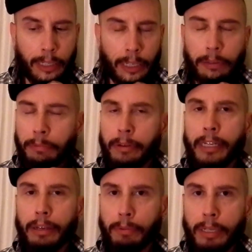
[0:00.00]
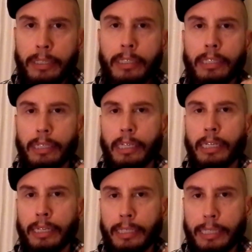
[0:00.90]
it really was
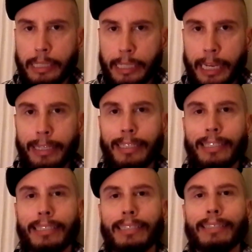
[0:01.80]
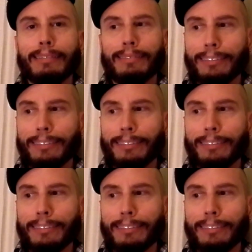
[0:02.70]
an intense,